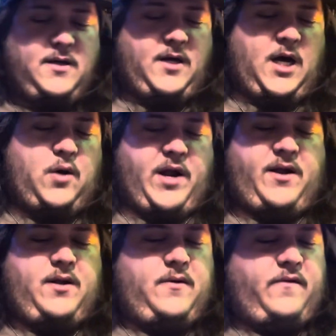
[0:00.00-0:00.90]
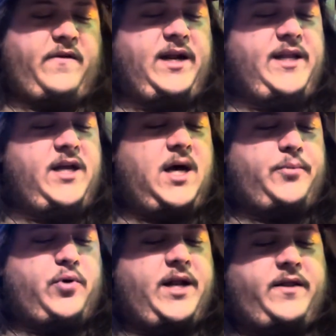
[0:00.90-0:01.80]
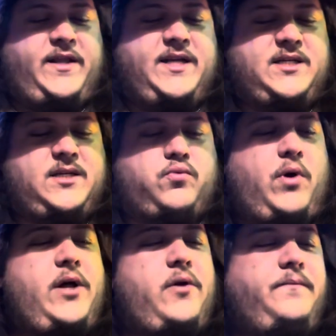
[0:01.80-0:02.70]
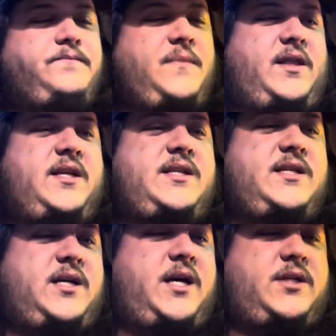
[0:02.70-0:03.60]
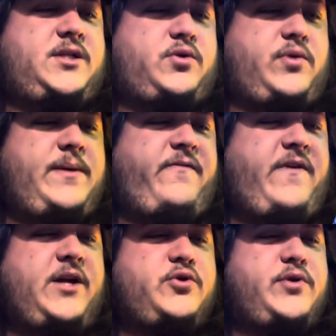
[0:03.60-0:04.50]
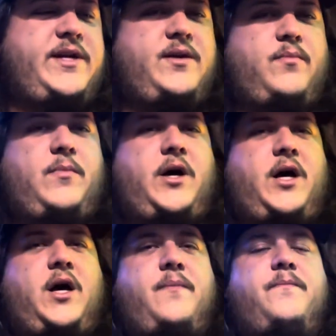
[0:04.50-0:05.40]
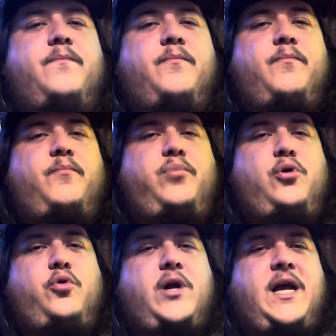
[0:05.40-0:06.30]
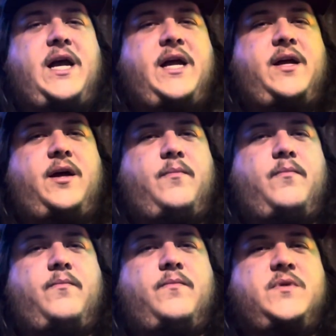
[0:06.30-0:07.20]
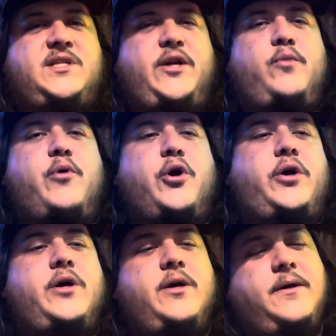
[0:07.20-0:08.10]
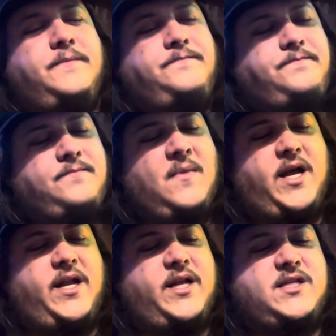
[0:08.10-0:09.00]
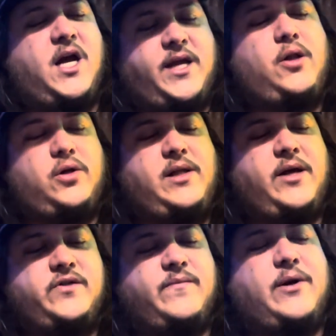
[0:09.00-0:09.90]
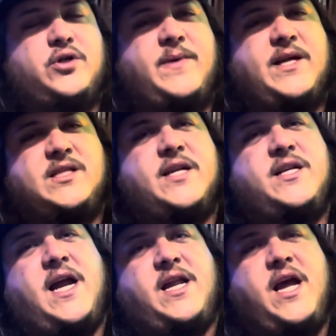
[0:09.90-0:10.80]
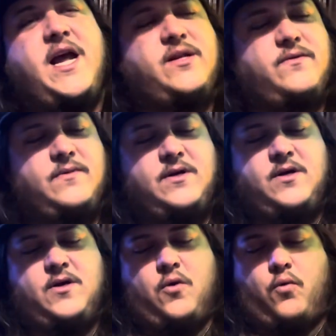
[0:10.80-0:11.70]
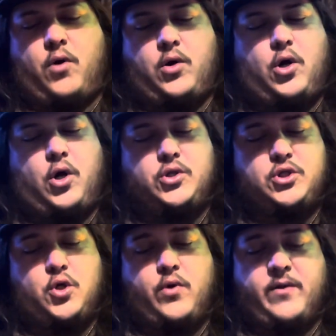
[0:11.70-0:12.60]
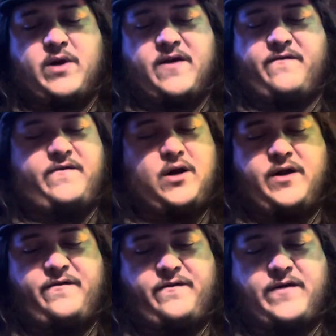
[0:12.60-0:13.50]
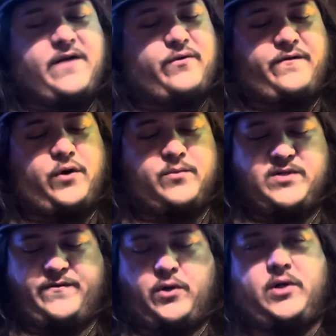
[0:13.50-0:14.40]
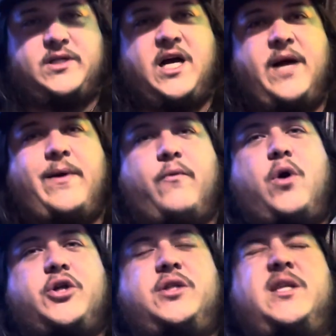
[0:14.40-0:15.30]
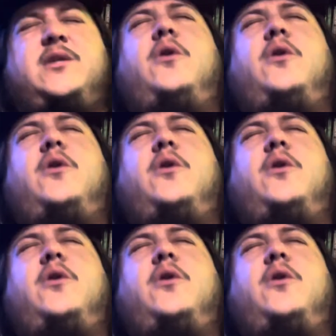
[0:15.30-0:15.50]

Alright, finally upgraded this as well. This is a Scream Factory Blu-ray Steelbook. And it's Killer Klowns from Outerspace, 1988. Also, one of my very favorite films of all time. I watched this